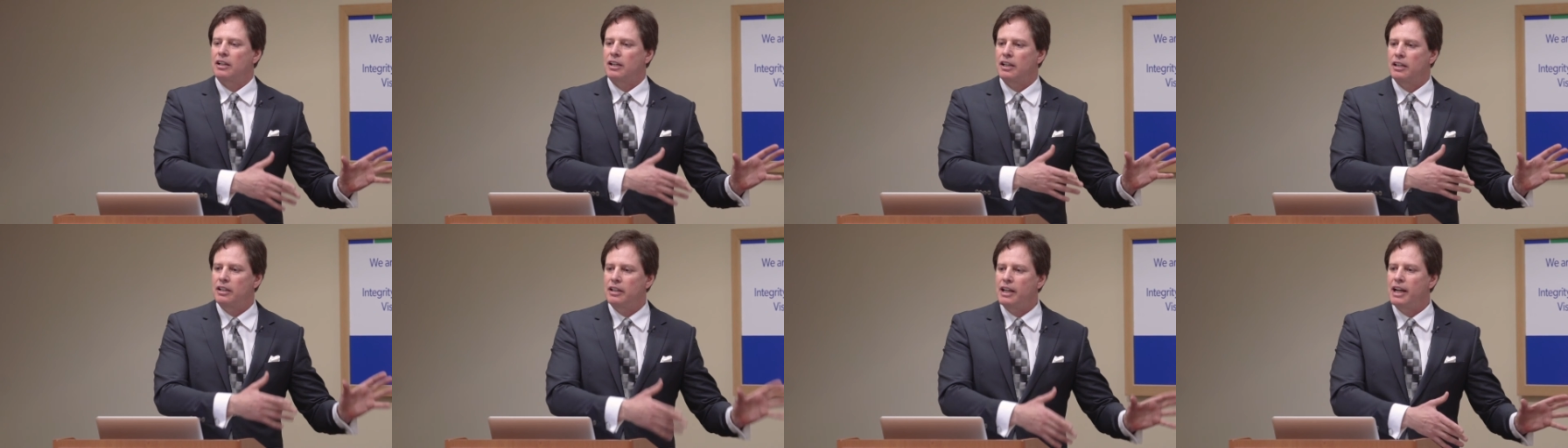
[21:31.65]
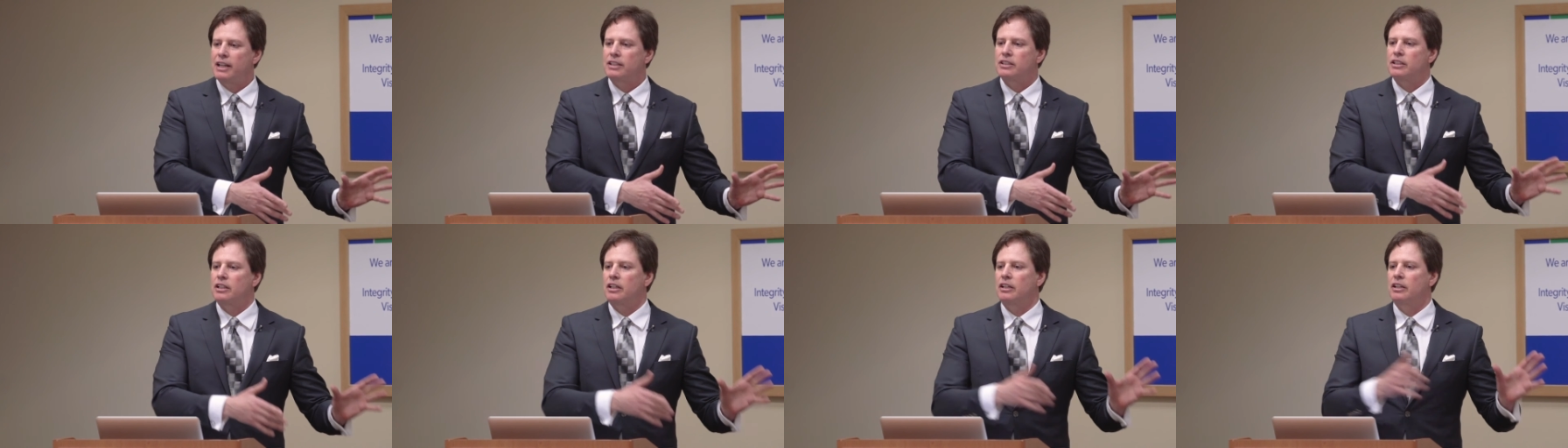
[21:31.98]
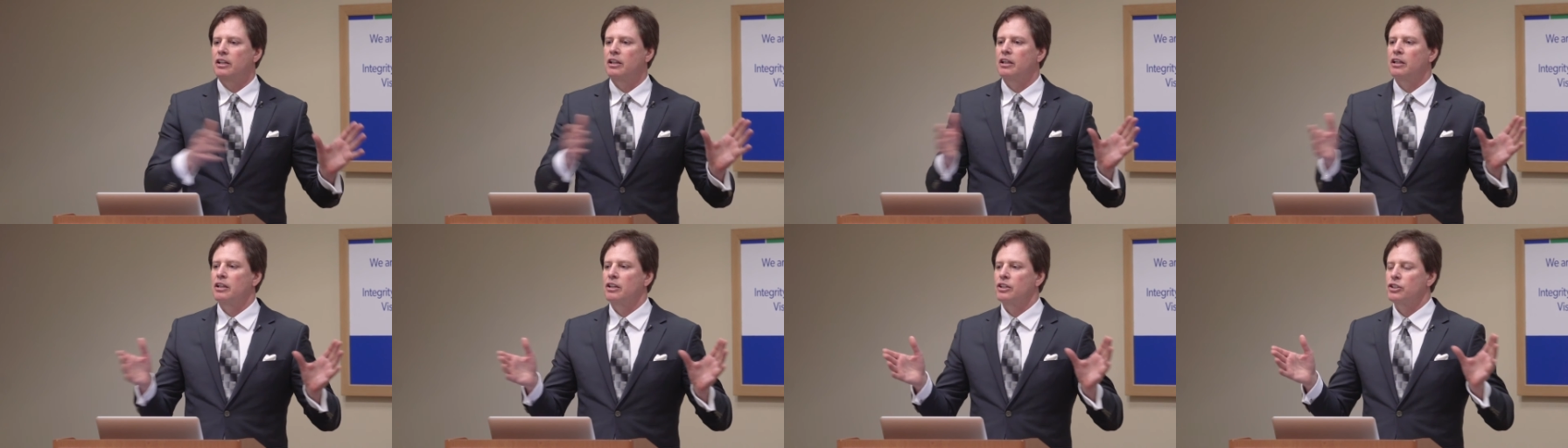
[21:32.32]

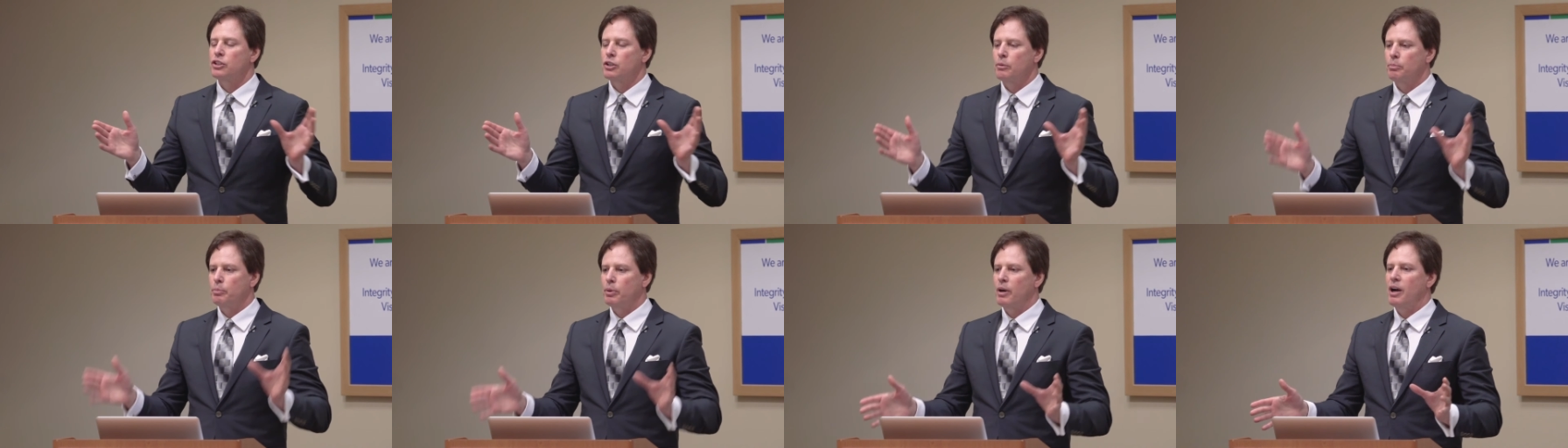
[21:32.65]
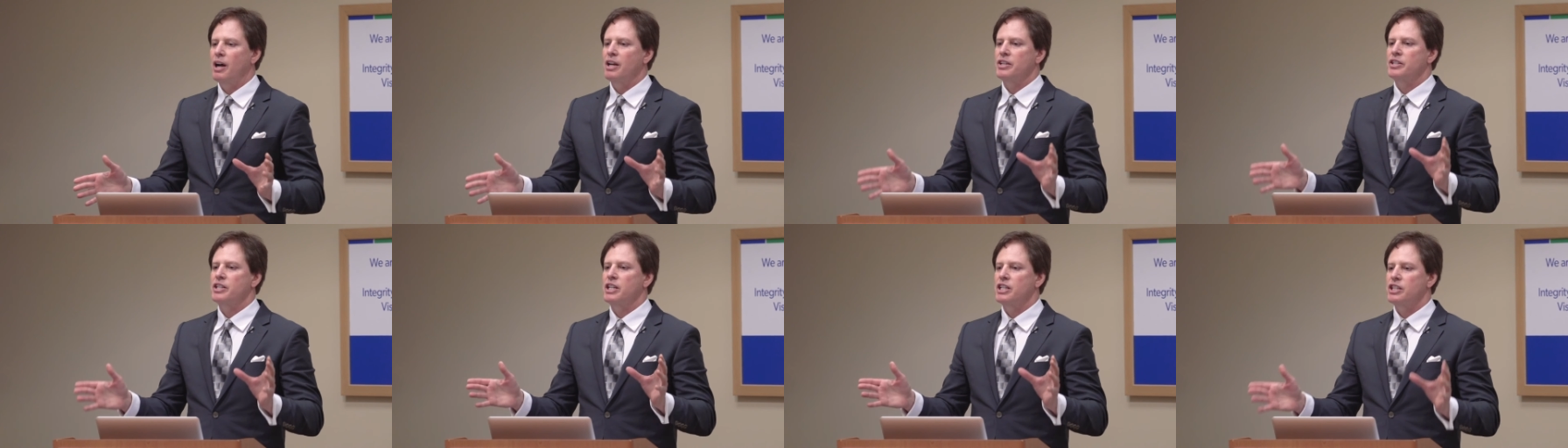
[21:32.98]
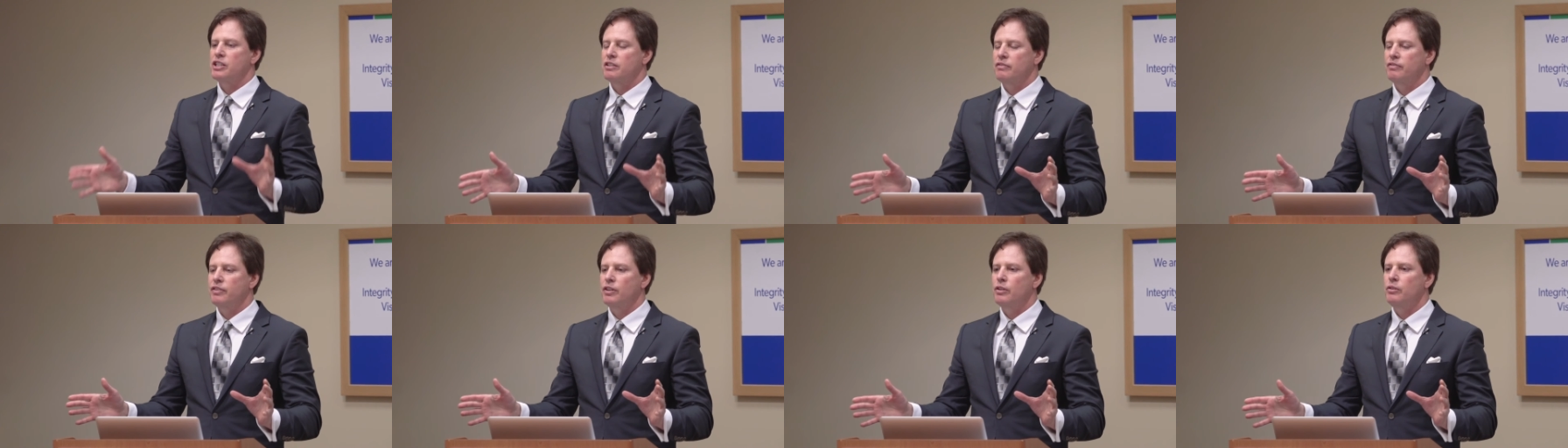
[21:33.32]
connected to
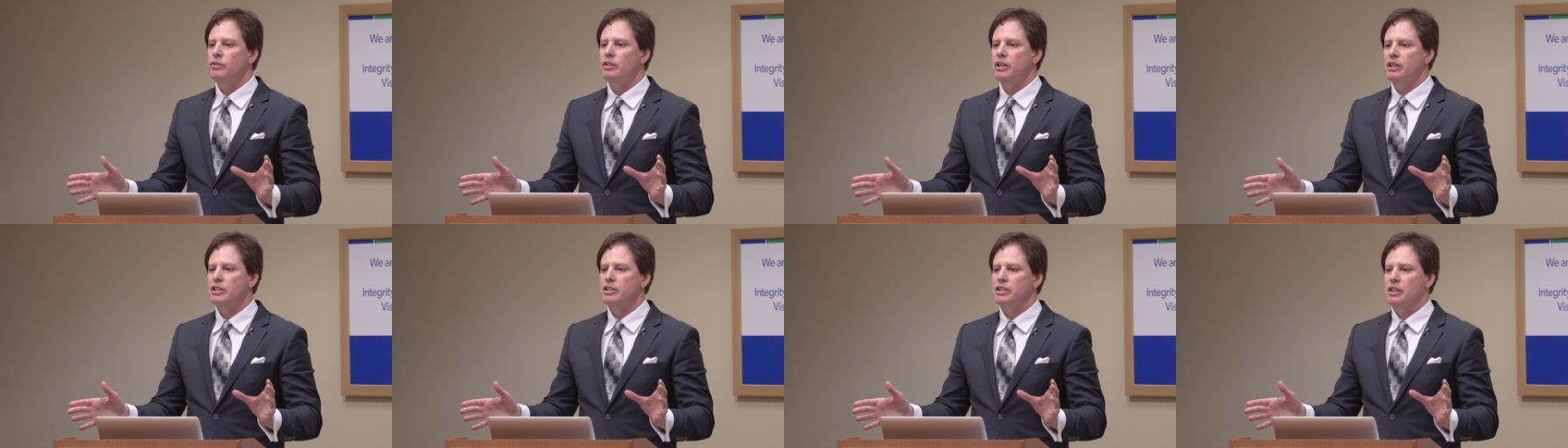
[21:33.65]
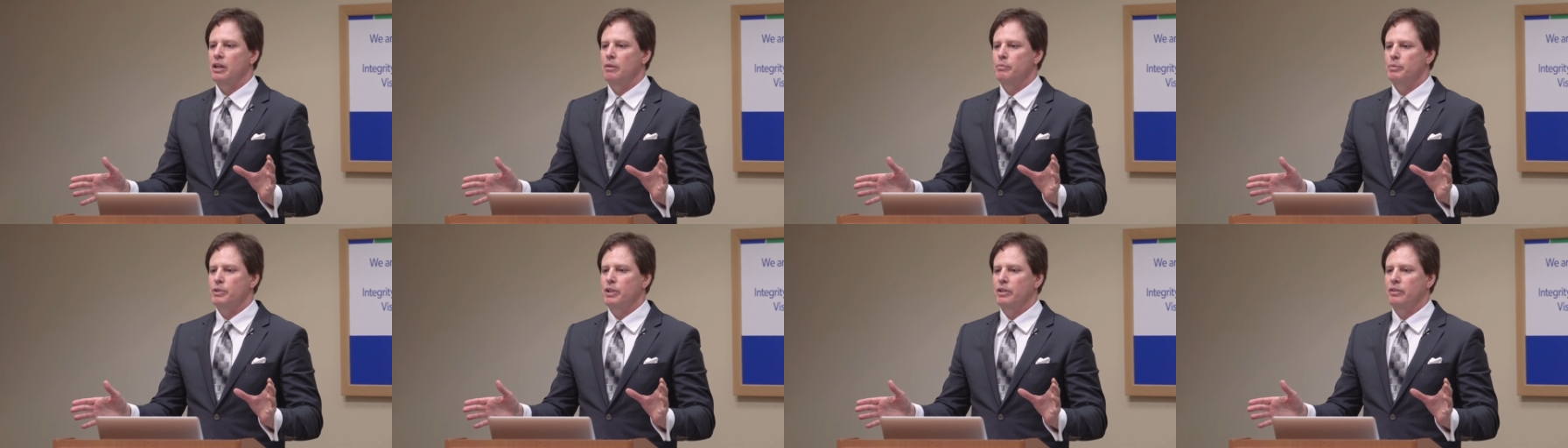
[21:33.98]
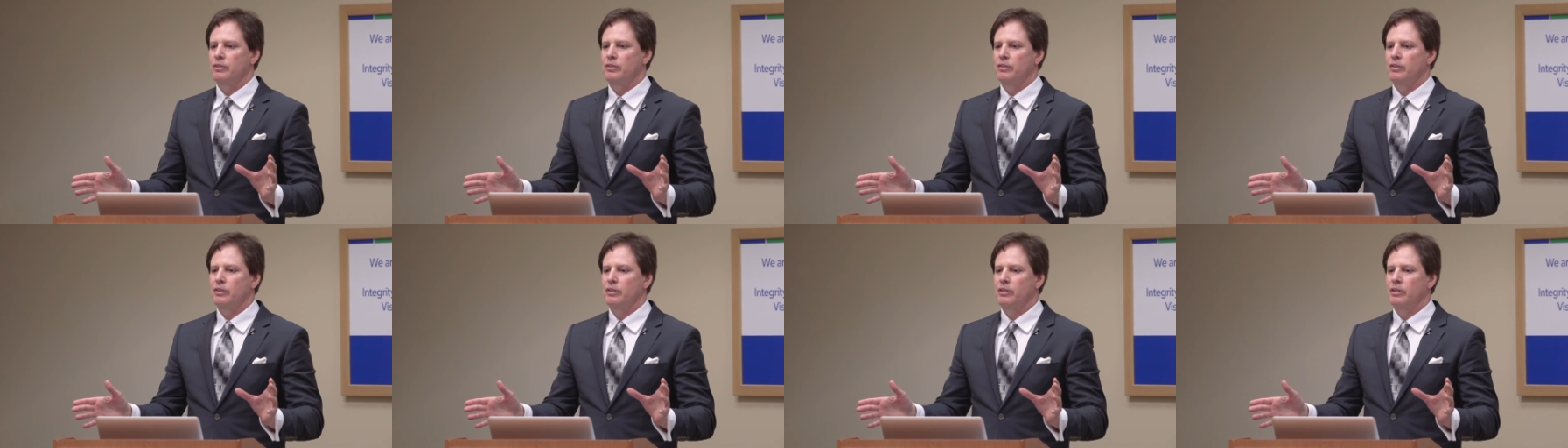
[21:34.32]
processed food
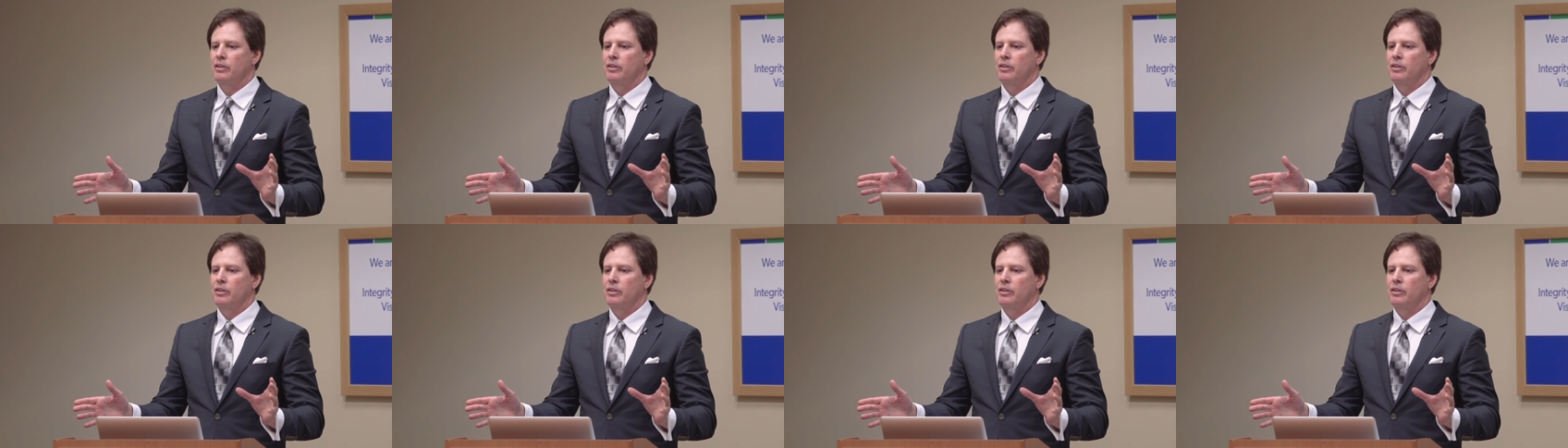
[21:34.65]
consumption.